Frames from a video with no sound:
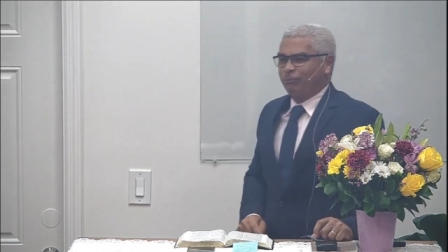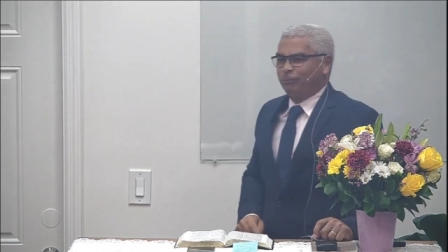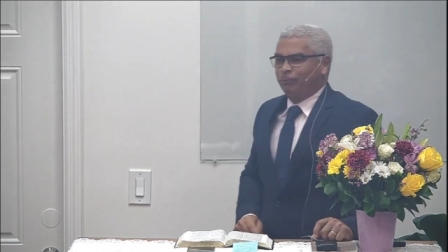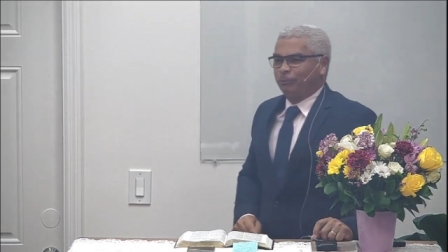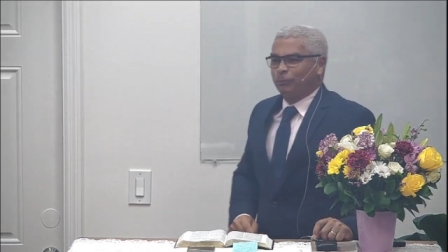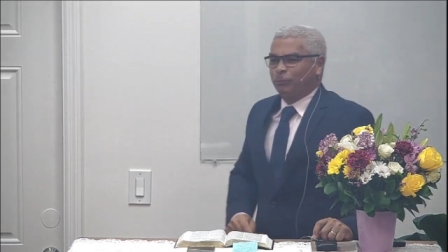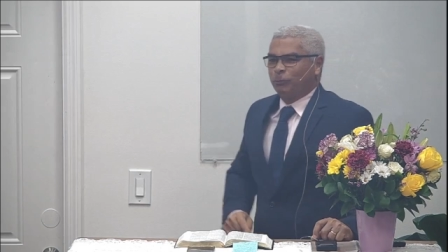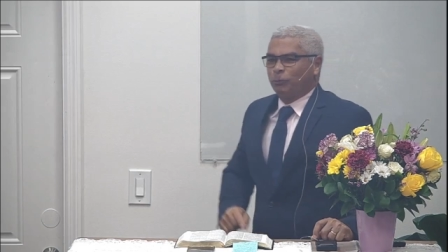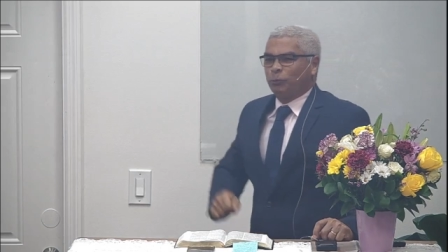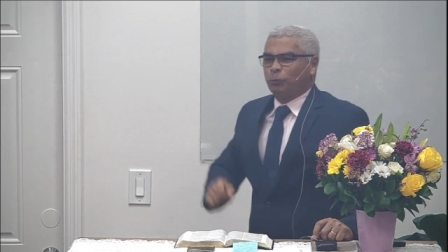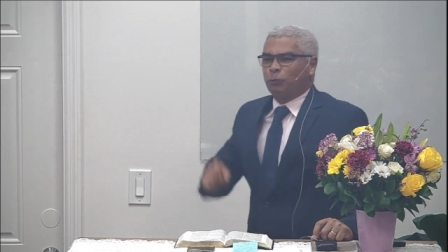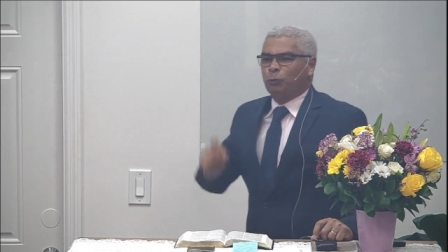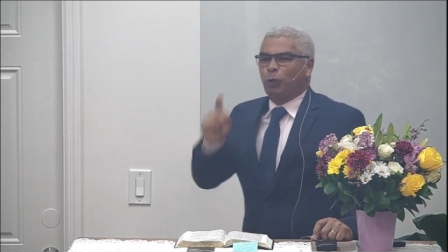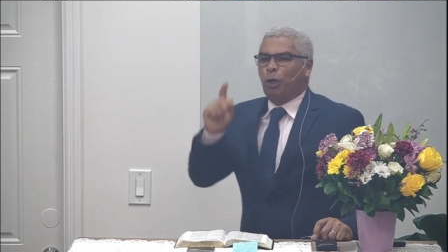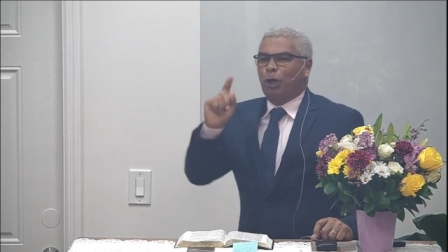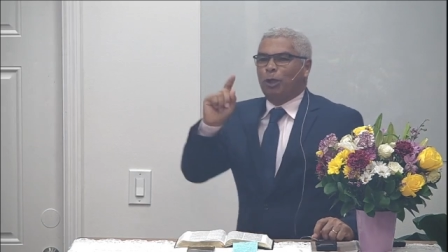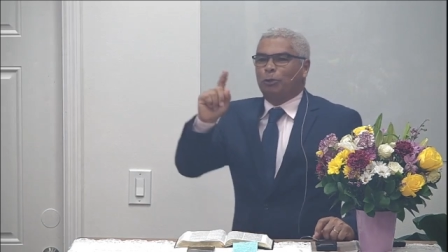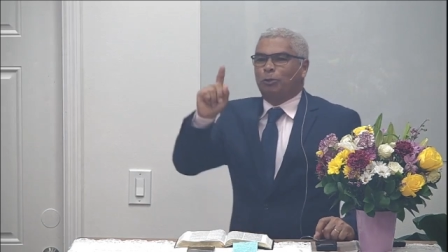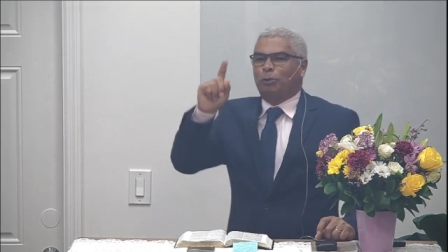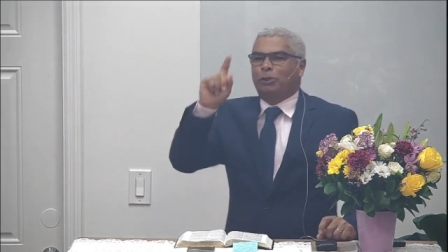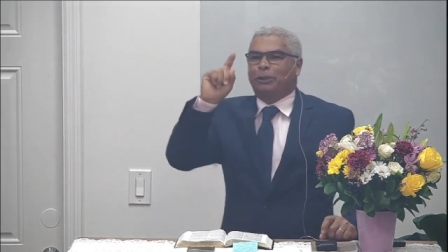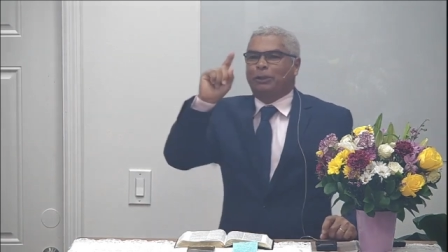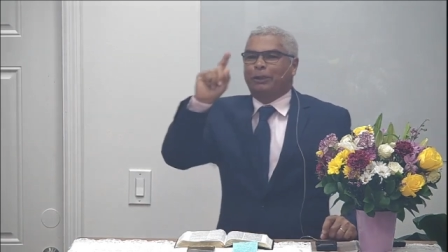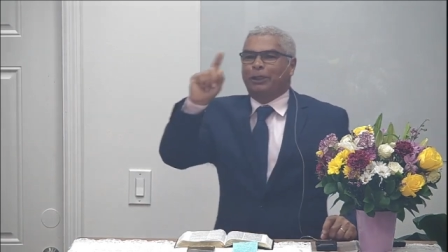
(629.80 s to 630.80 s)
believed.
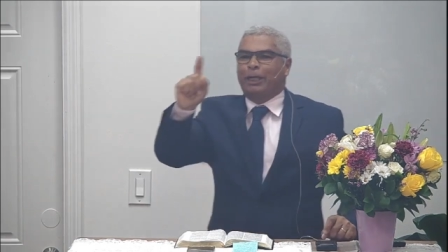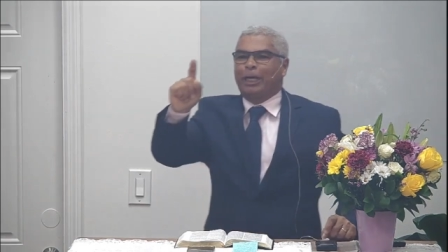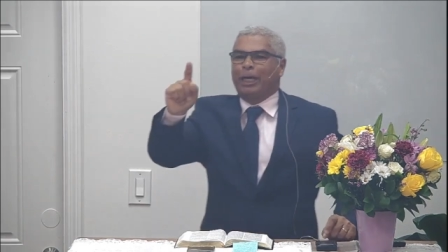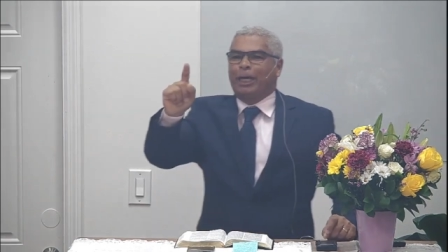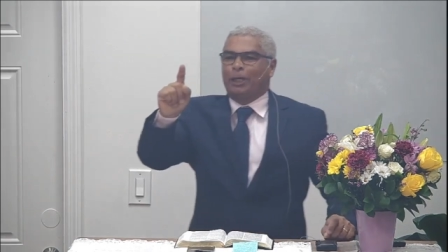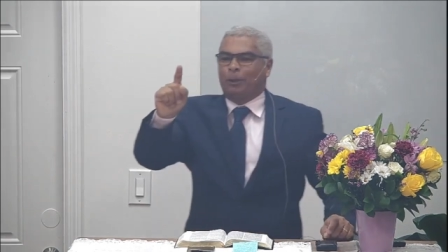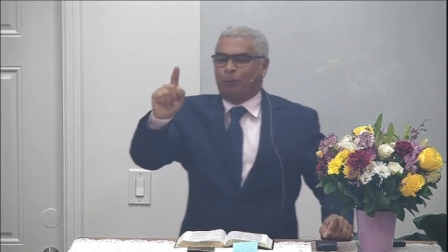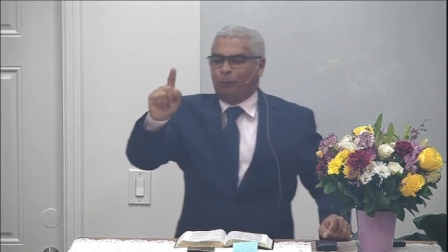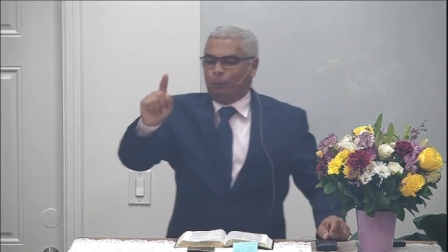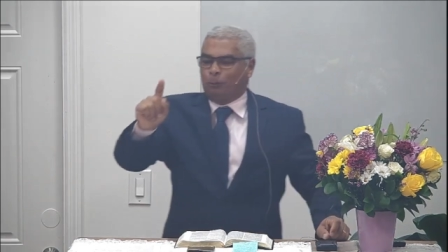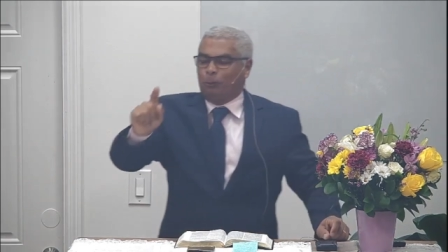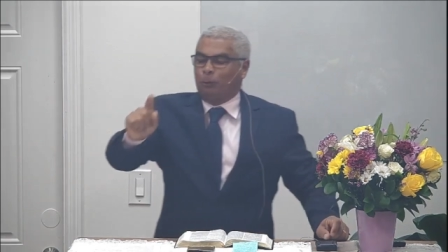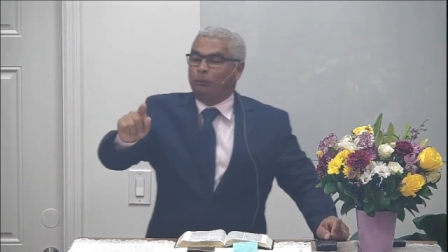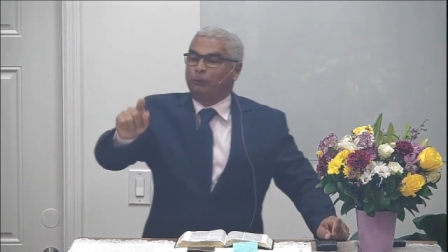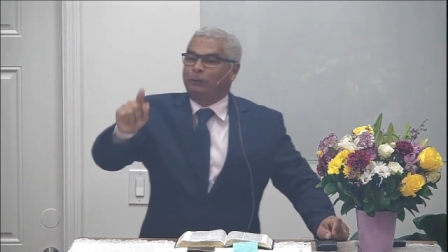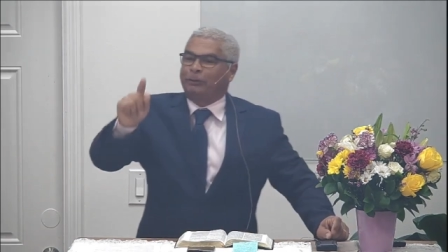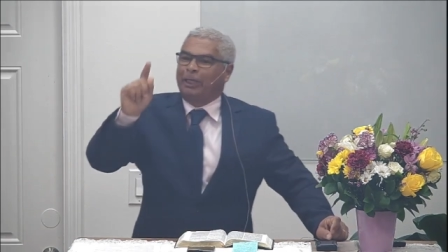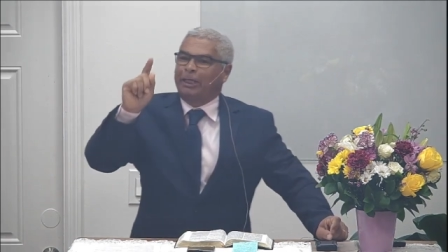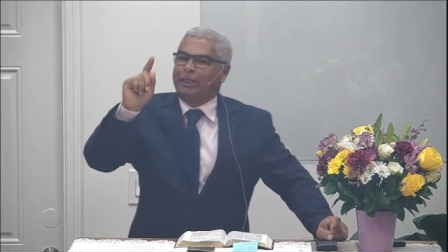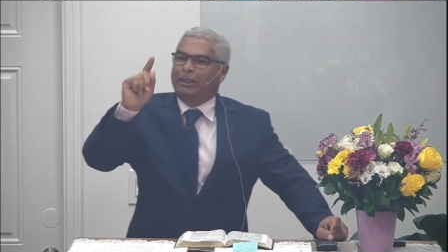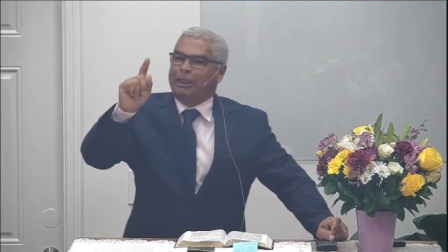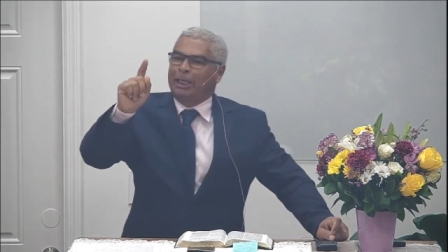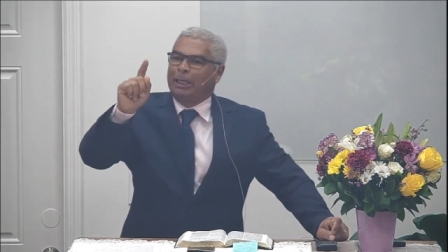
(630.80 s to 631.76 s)
They all